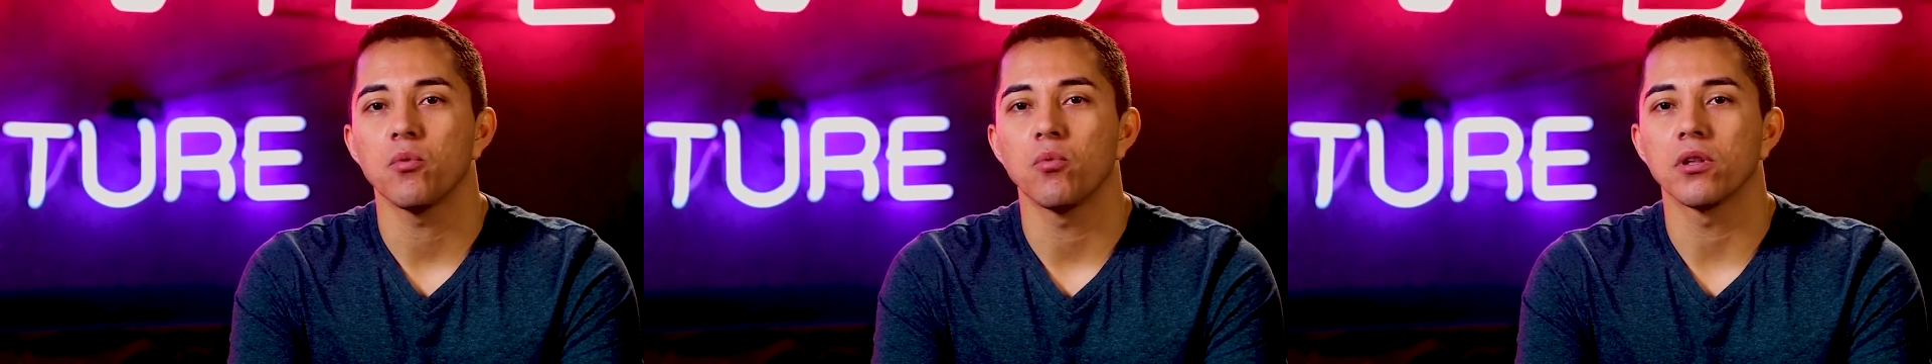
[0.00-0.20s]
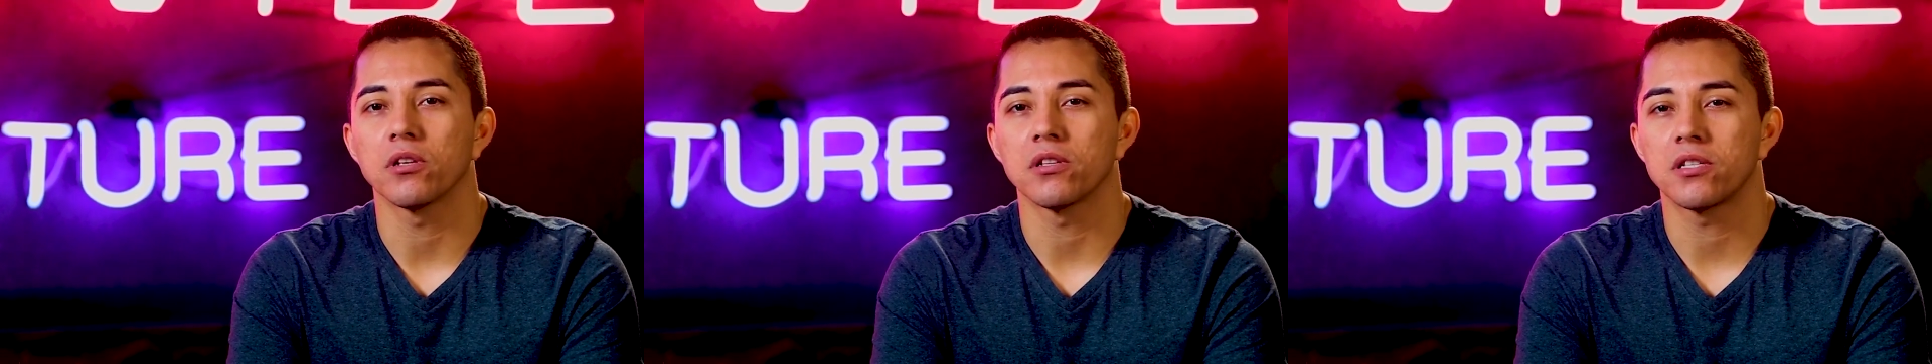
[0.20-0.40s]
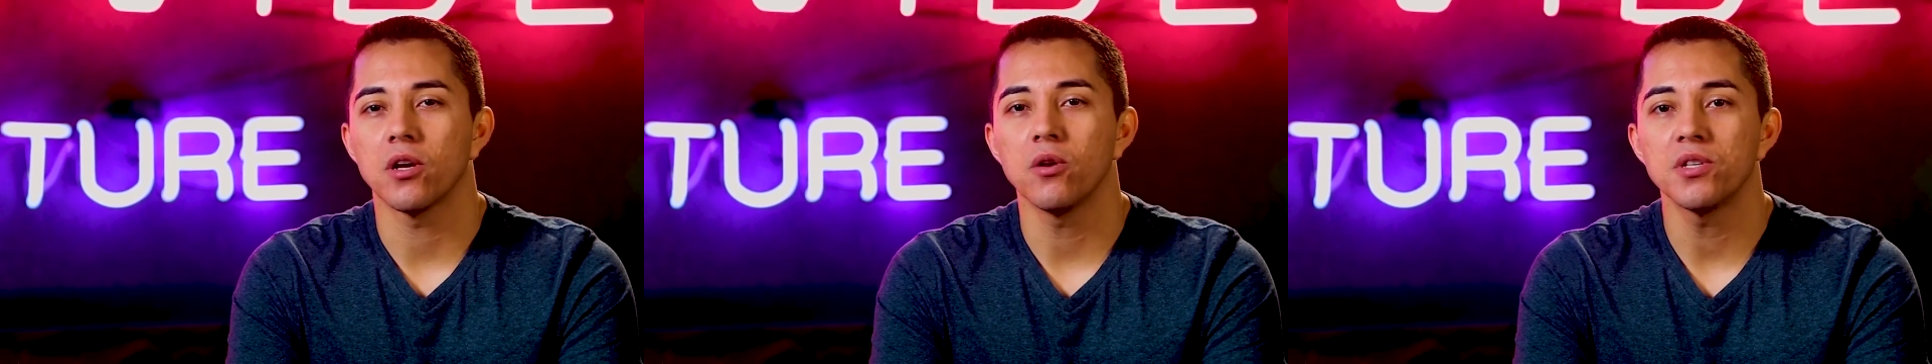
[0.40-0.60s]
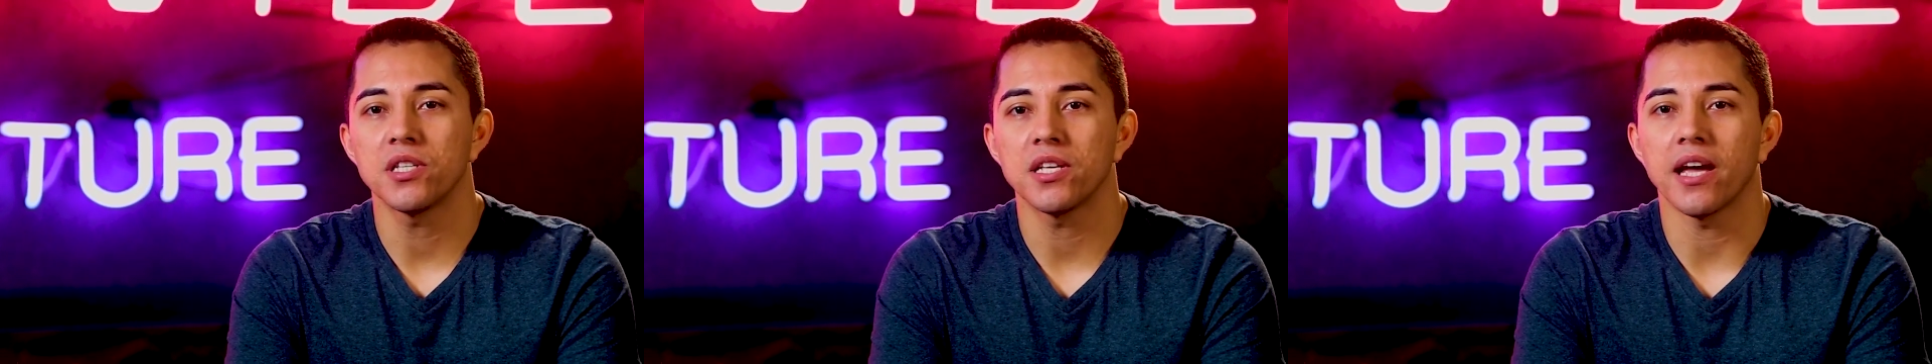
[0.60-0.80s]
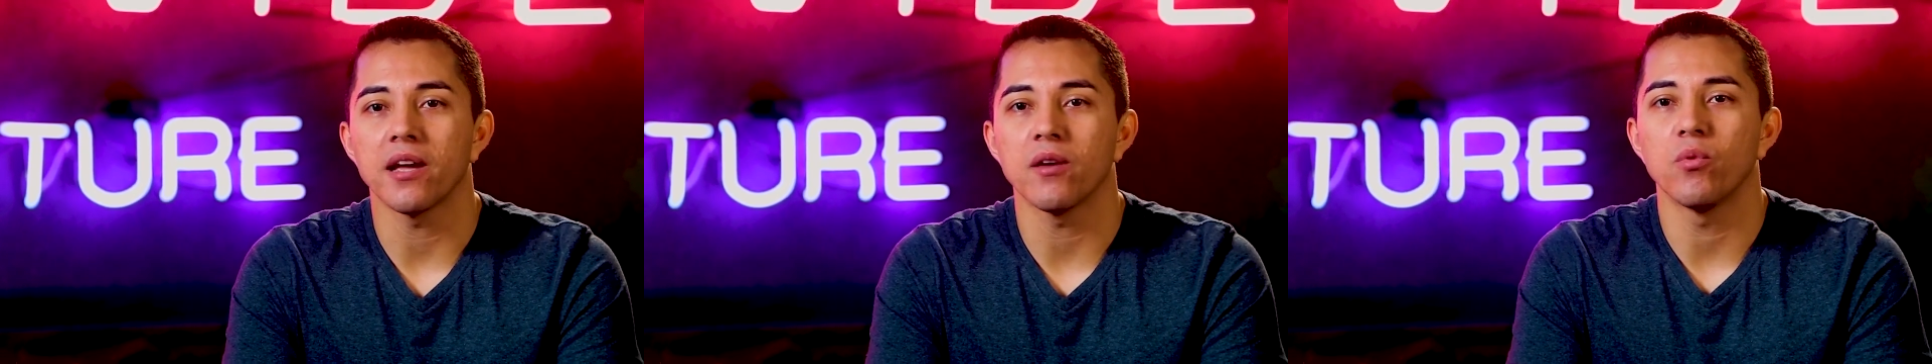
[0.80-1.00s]
will
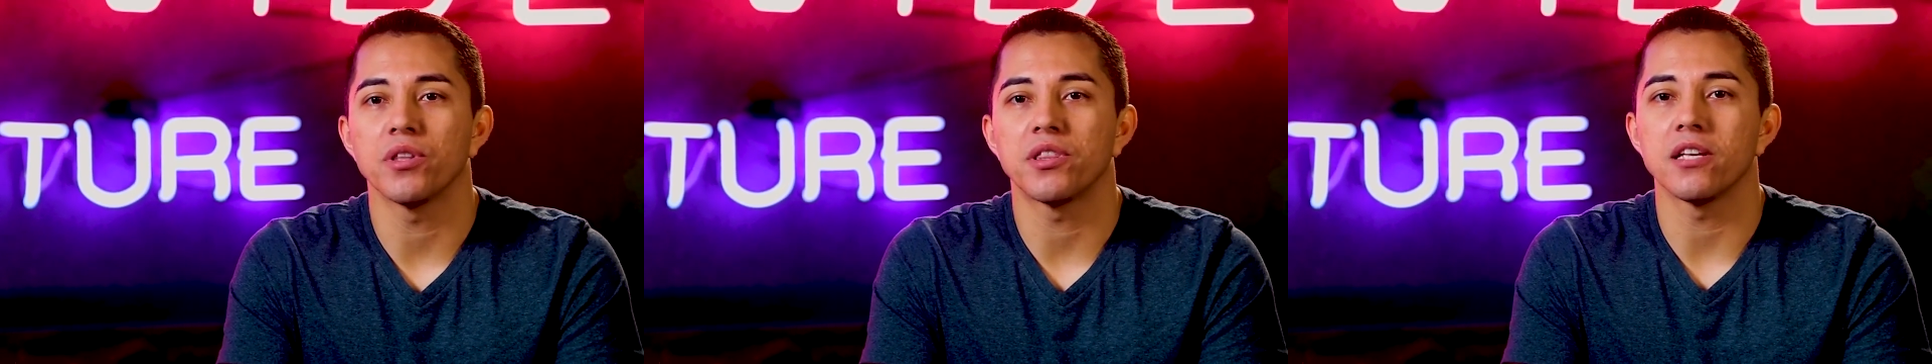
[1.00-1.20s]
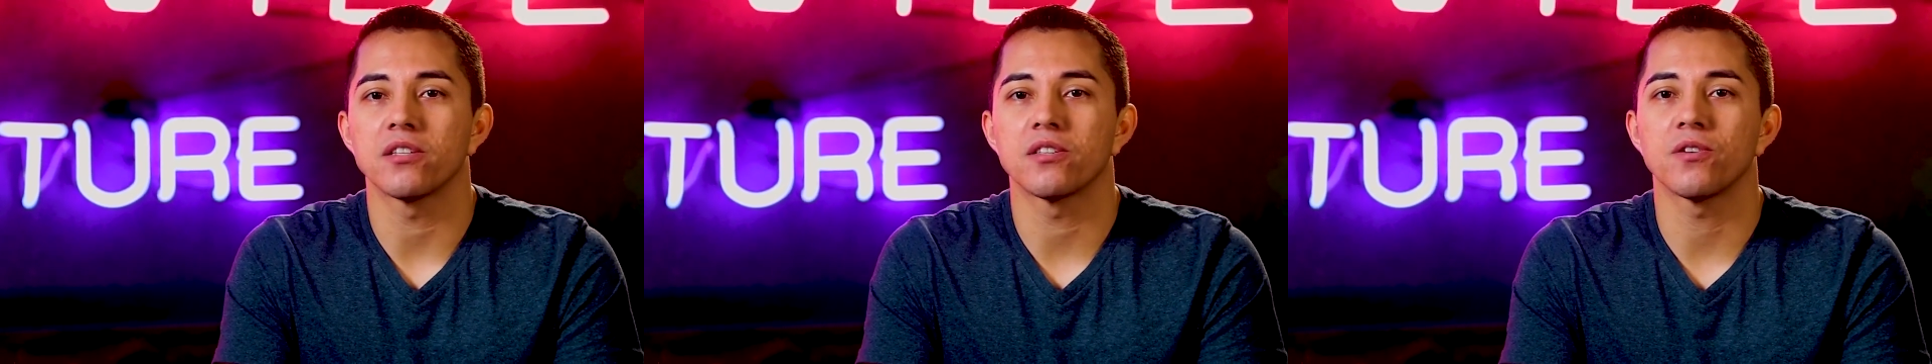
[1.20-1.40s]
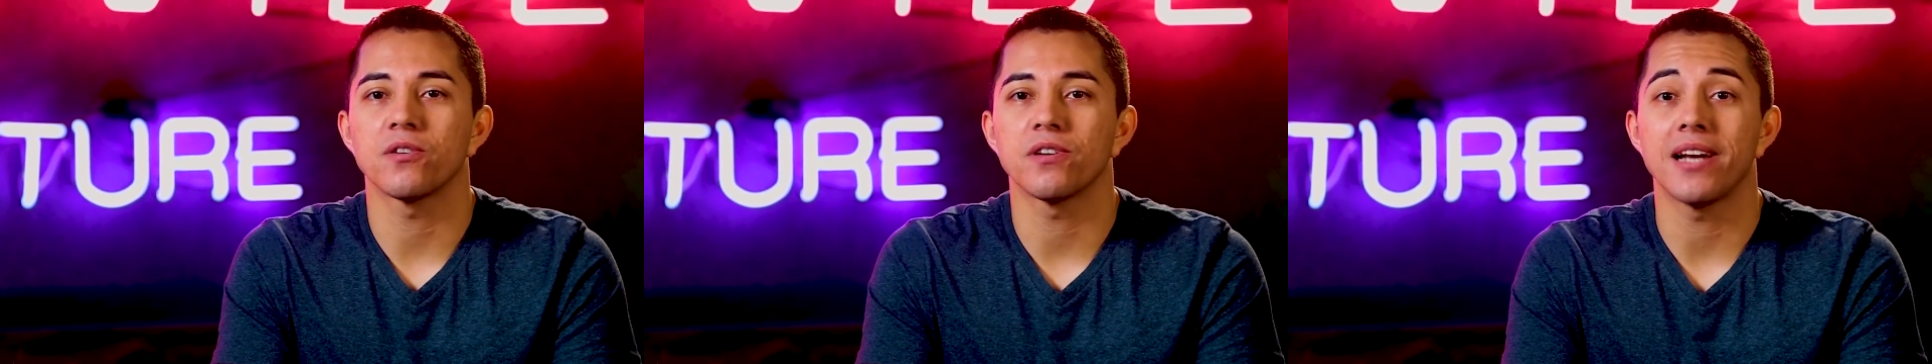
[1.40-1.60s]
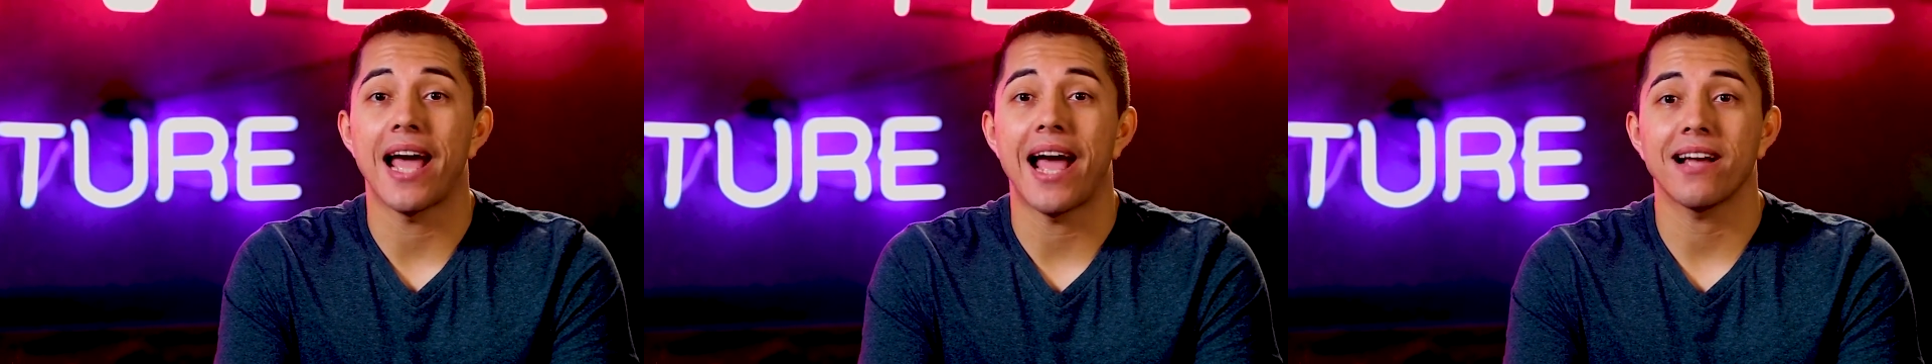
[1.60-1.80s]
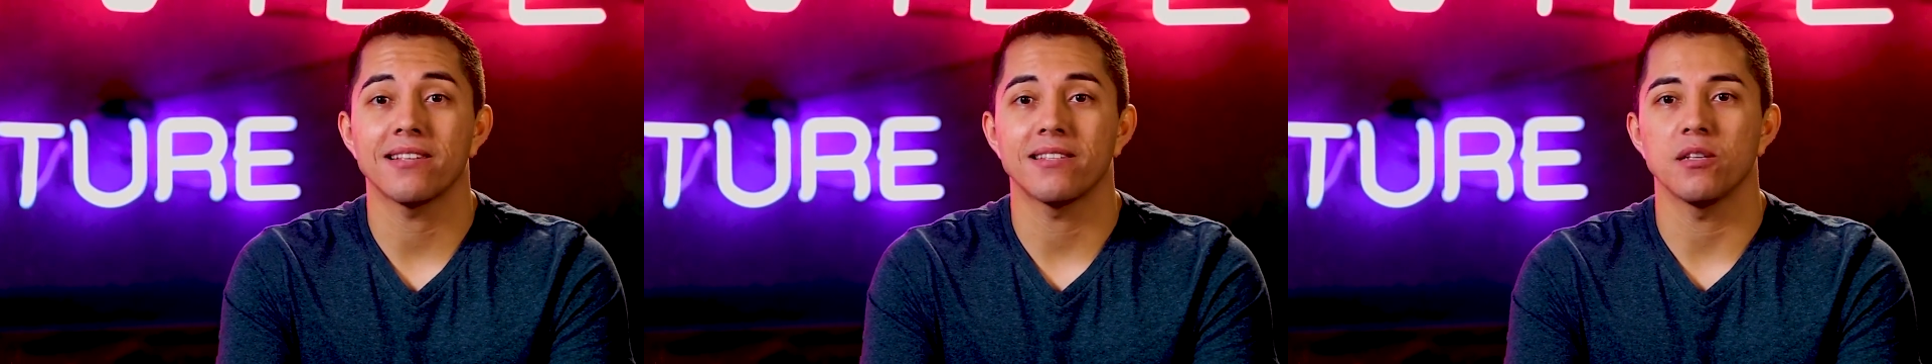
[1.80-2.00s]
associate with a certain
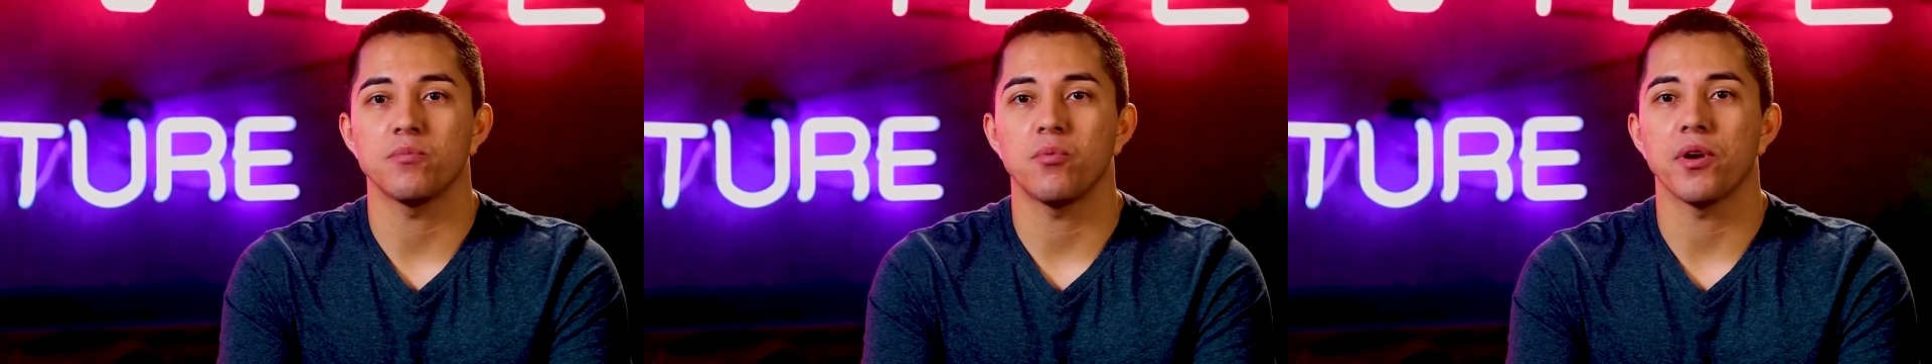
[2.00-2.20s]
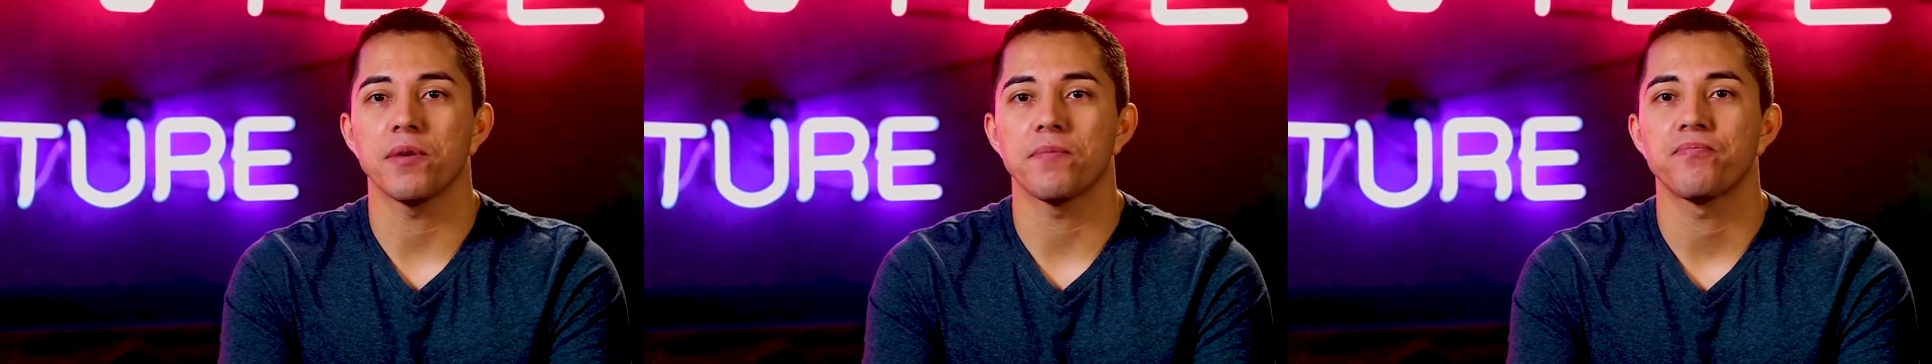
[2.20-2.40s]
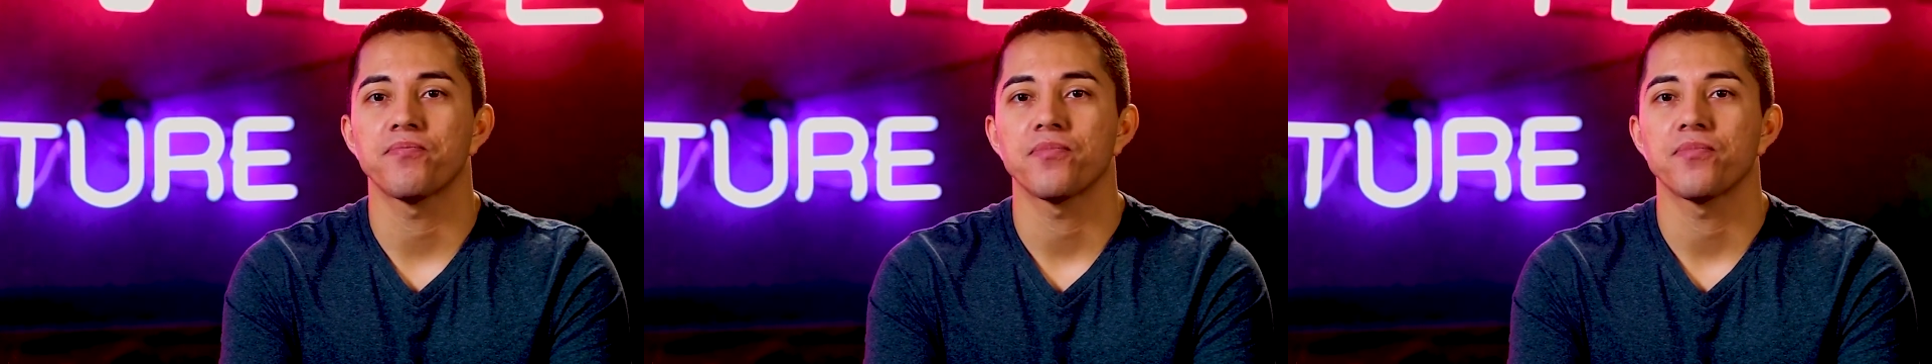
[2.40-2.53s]
access point.